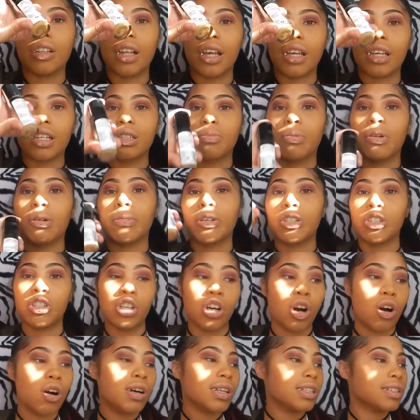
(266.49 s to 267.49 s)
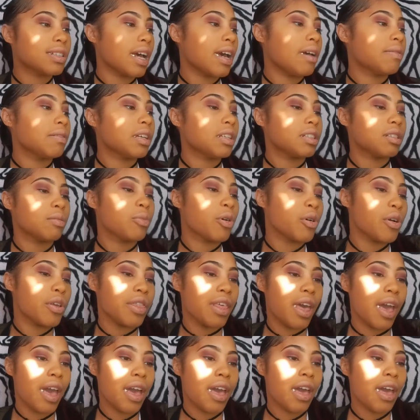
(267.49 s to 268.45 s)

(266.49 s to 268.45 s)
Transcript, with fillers: like it's pretty much gone, so I have to get some more of that.